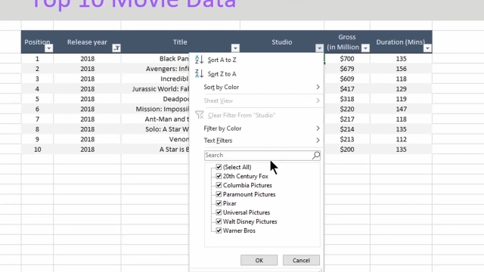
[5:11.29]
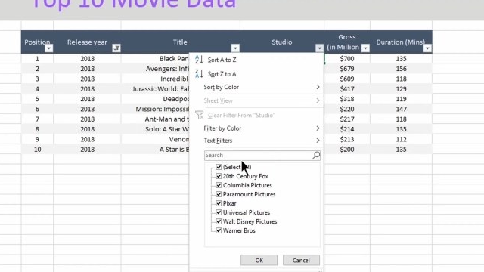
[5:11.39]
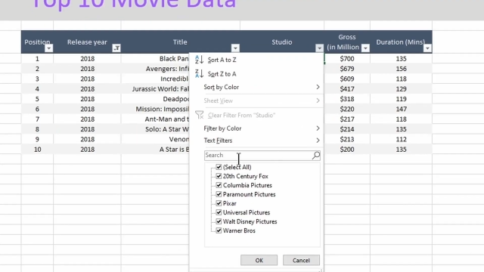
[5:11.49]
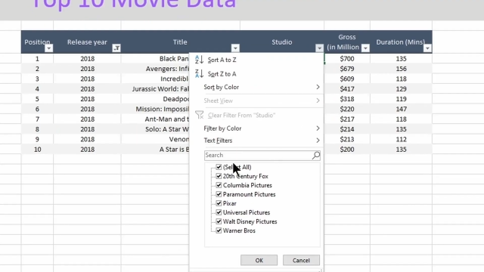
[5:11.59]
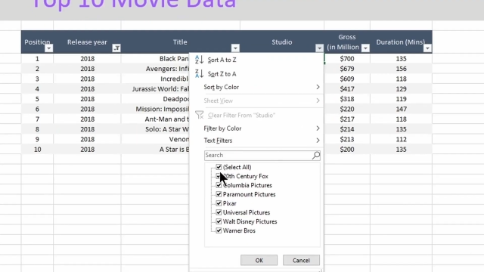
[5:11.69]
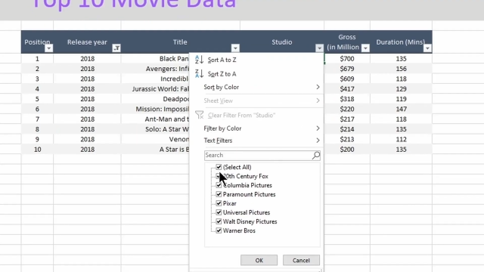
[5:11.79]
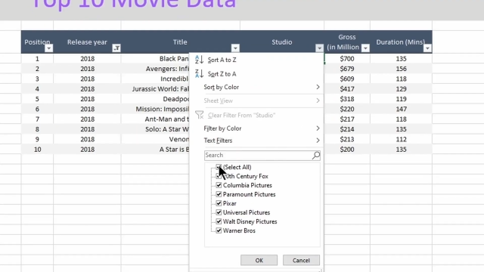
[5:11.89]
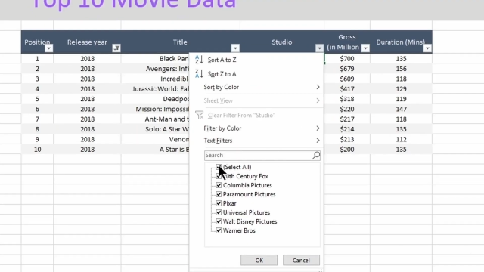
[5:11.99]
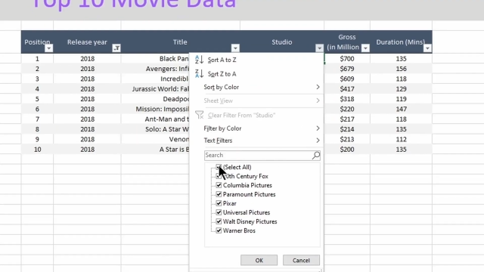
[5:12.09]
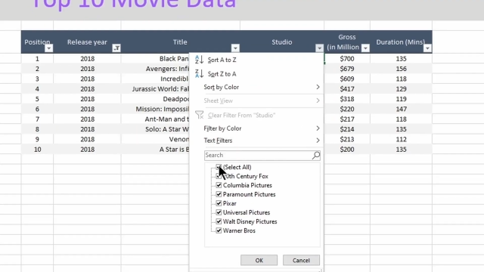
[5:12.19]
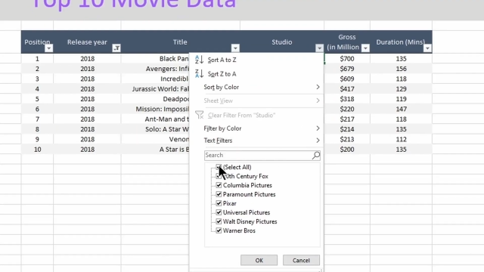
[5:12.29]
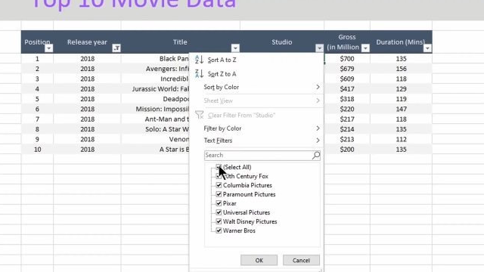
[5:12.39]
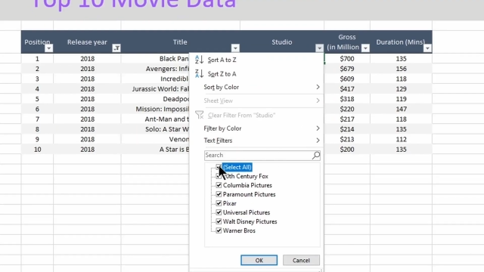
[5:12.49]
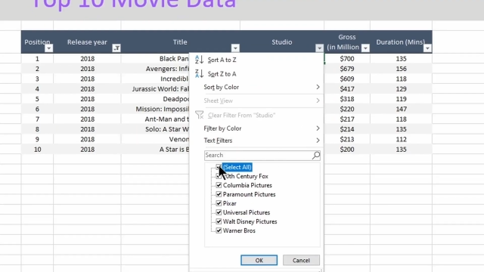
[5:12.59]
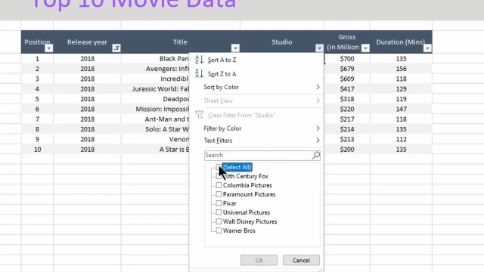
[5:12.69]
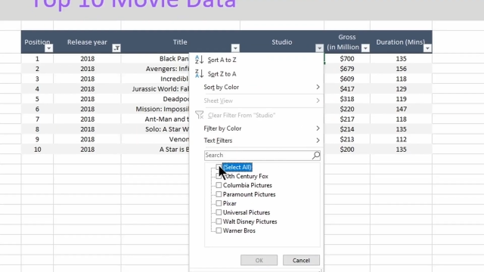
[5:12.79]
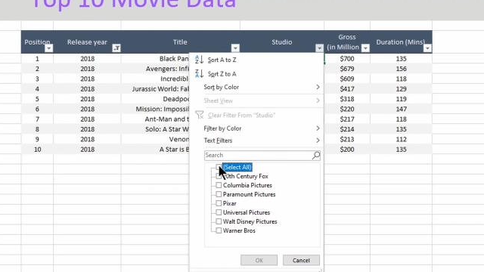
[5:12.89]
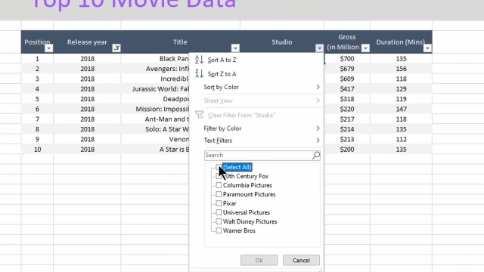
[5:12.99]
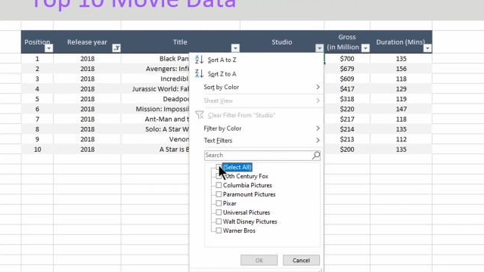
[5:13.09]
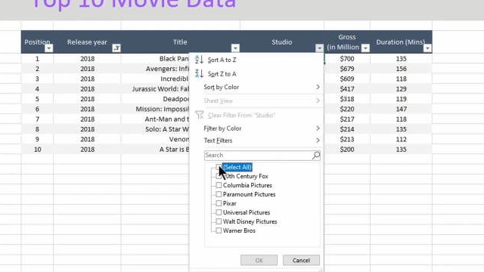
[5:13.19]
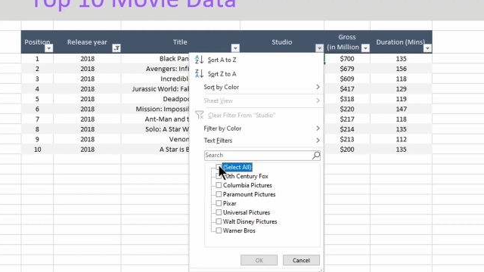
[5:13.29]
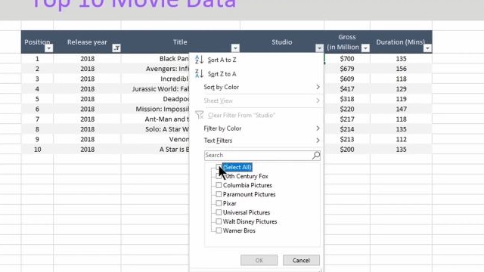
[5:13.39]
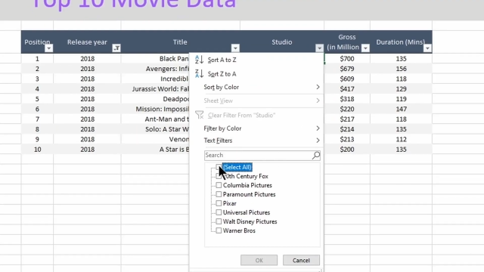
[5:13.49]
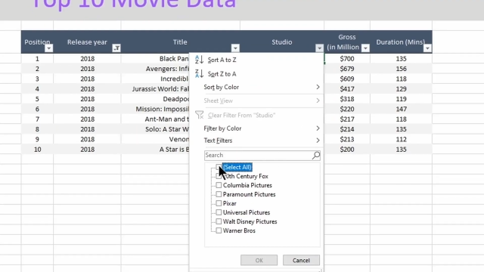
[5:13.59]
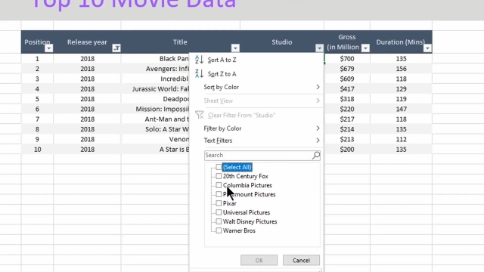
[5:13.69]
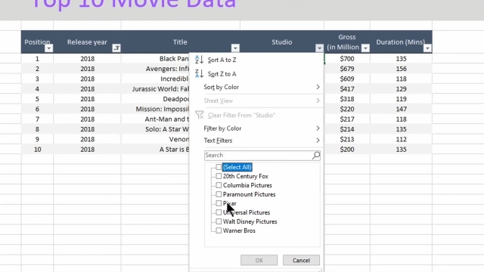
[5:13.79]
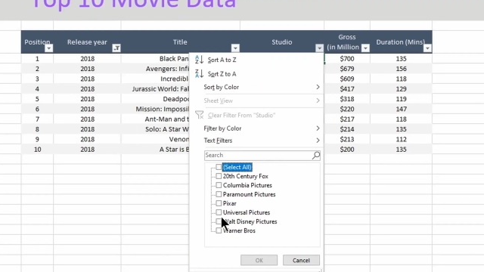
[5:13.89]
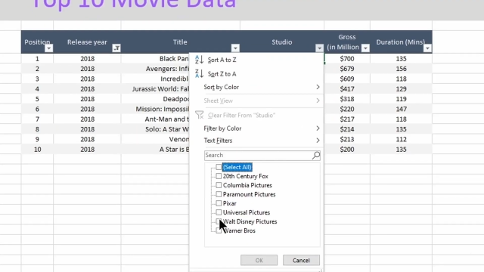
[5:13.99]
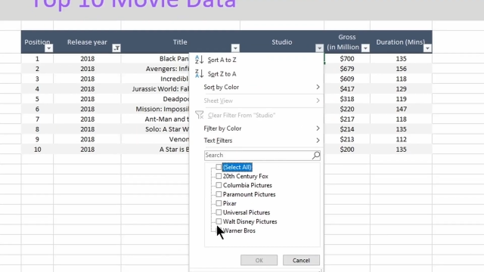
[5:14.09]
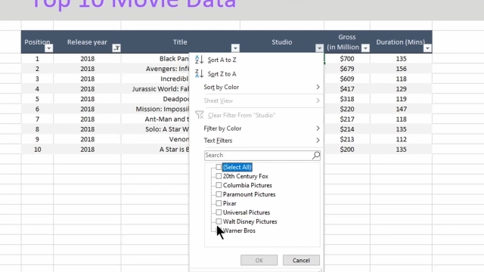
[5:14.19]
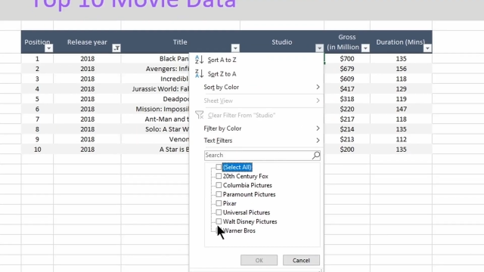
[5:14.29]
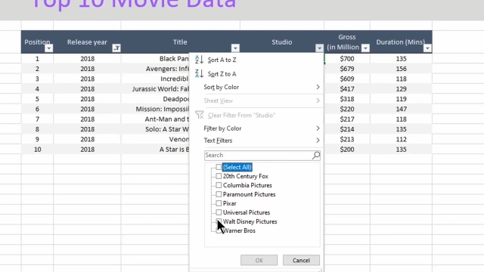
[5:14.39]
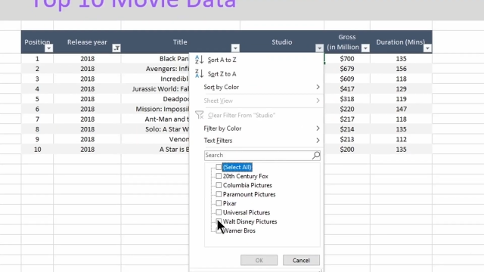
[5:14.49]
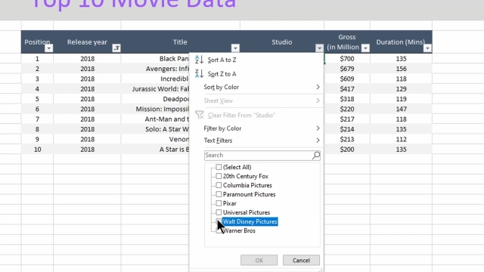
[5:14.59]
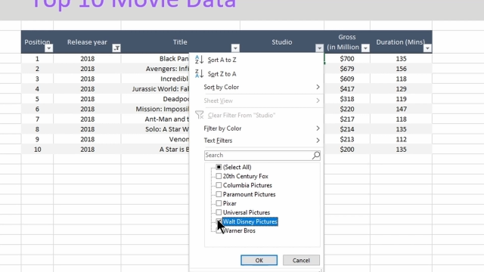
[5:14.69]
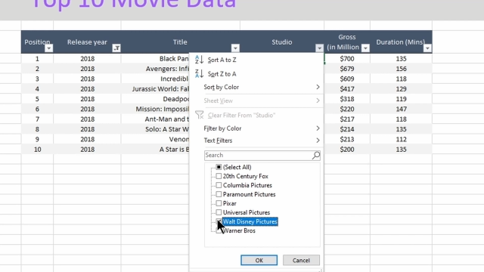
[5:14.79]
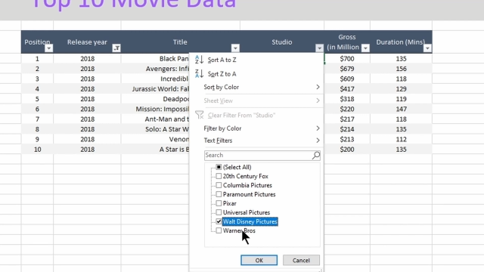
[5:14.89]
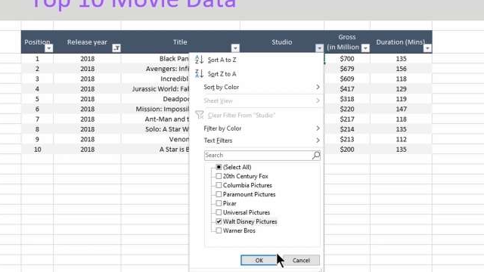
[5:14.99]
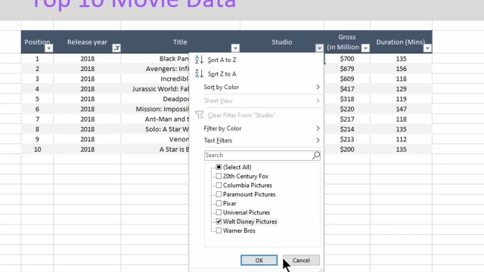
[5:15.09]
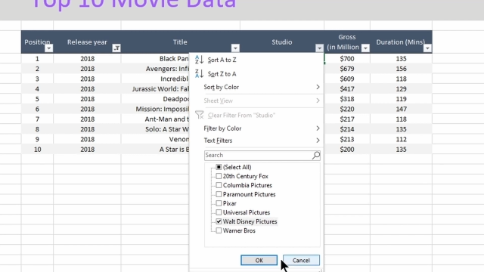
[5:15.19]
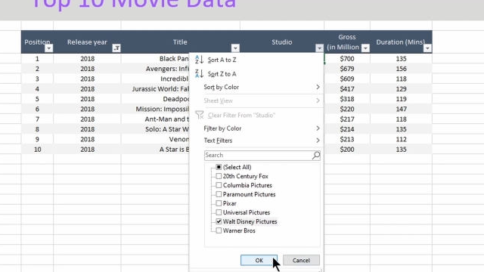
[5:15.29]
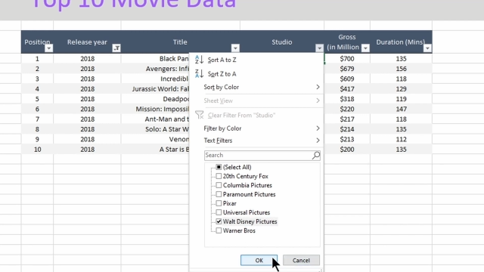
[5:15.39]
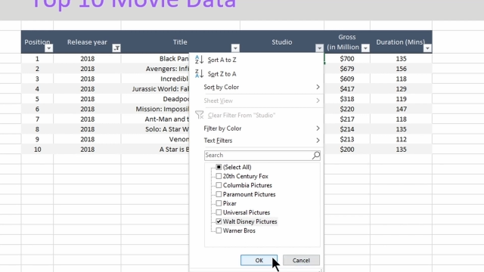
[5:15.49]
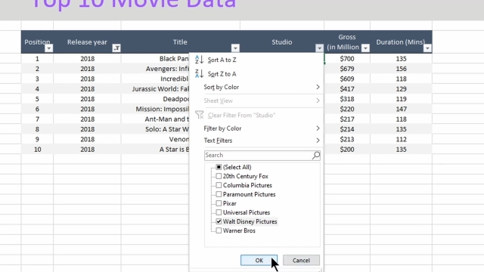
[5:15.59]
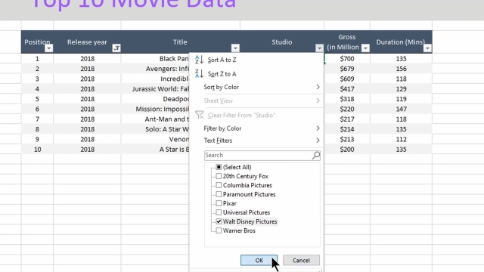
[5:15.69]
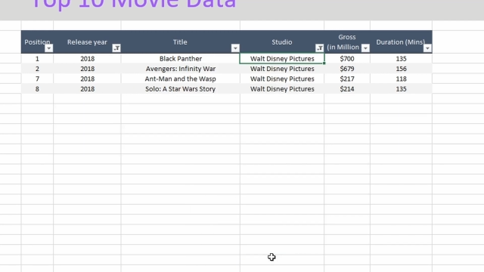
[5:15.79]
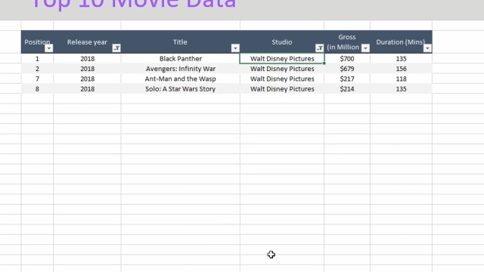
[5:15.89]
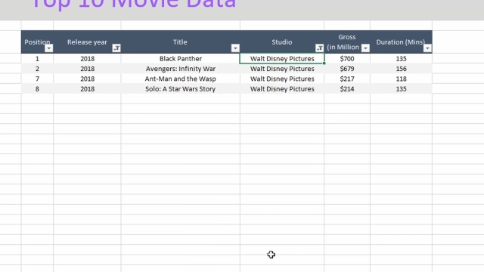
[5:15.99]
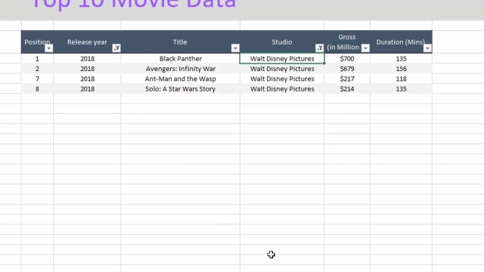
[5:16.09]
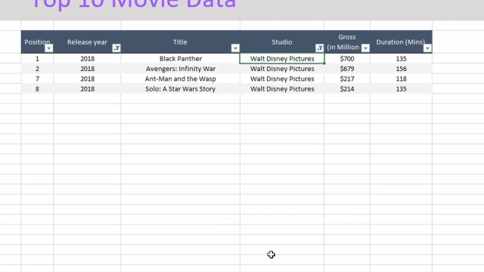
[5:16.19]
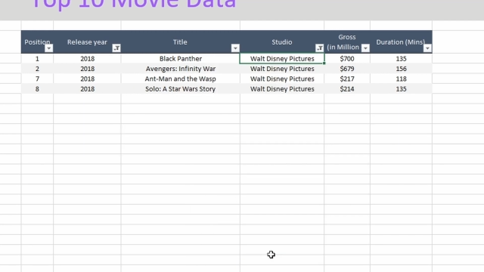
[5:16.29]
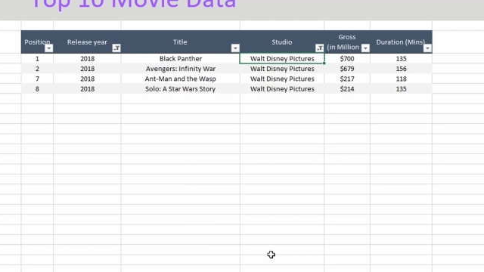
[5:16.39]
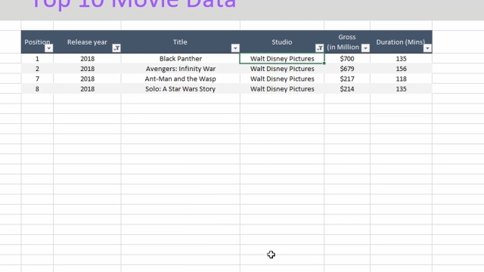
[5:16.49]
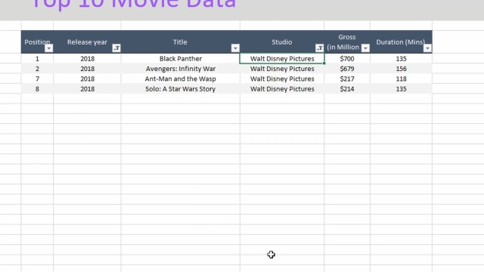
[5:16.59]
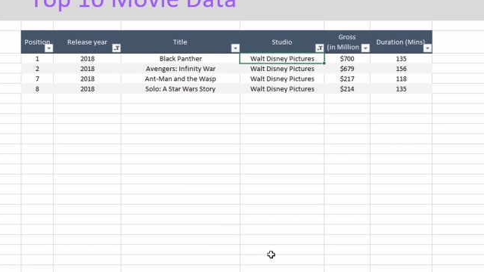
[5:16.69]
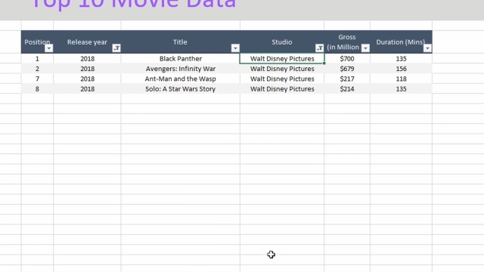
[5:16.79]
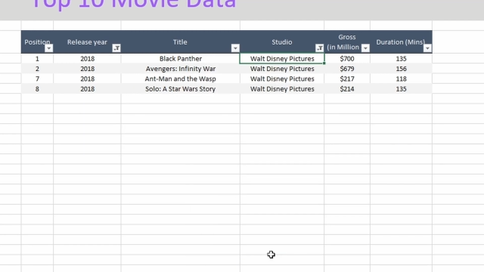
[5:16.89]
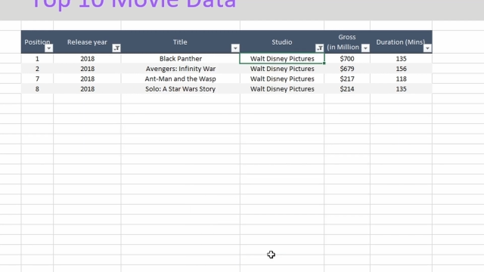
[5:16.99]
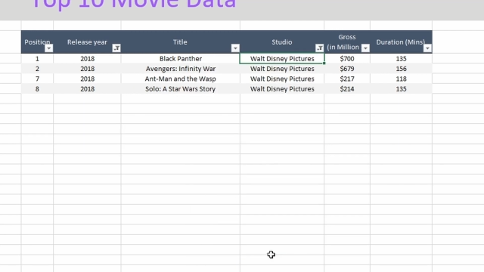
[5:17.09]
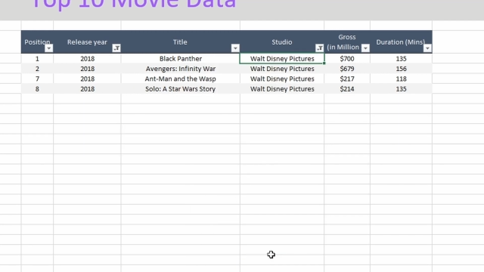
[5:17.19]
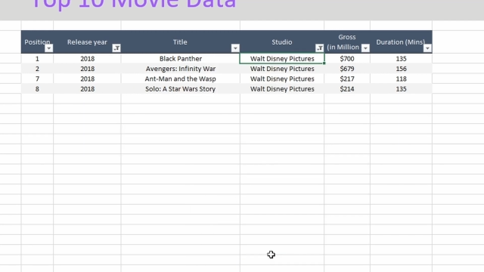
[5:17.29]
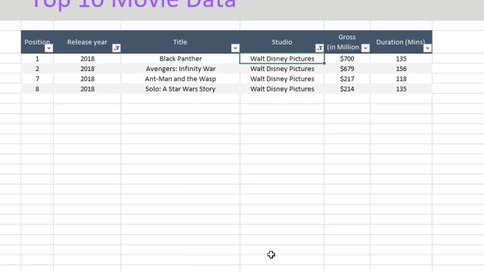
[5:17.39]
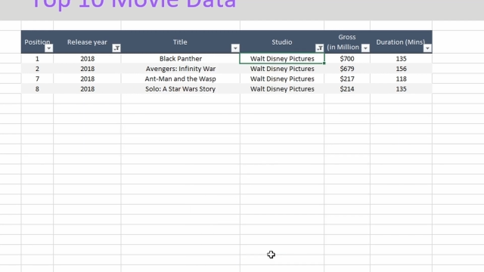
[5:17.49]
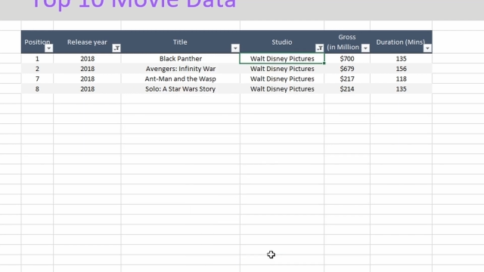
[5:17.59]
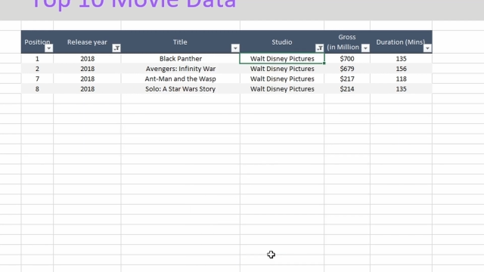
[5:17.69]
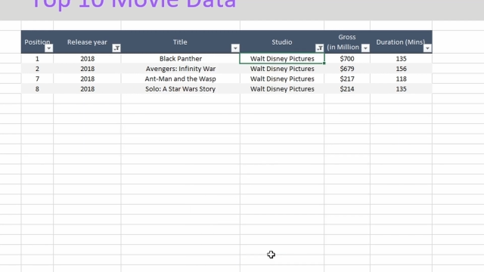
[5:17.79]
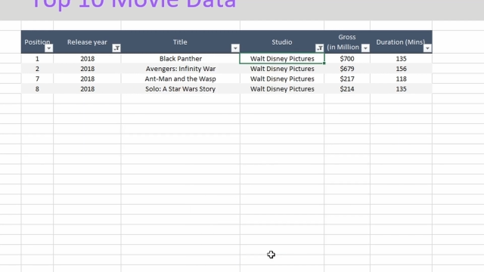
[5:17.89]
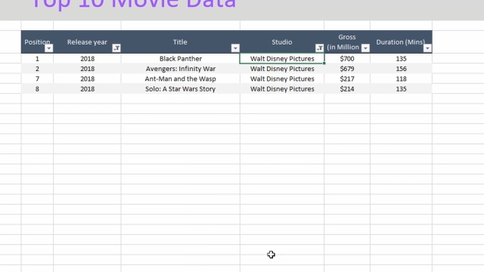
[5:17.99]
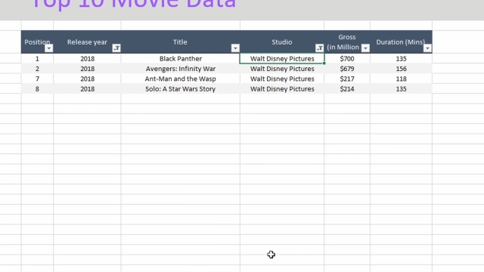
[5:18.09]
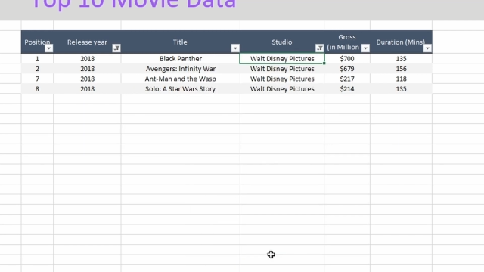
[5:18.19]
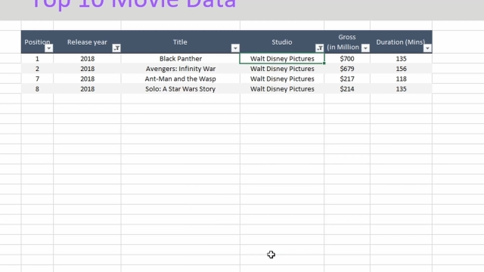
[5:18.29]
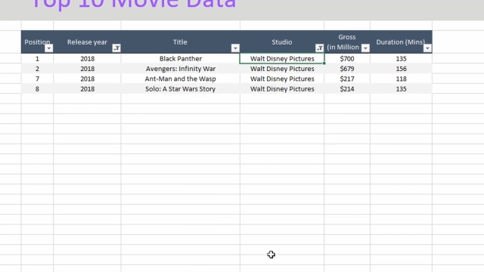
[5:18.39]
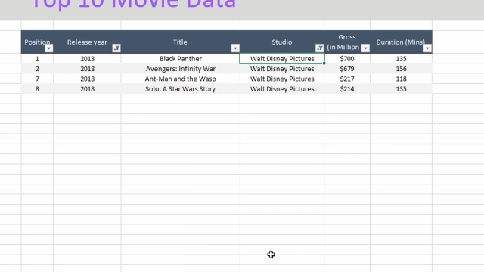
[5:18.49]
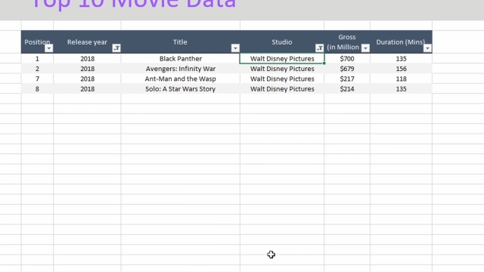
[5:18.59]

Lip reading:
(no speaker visible)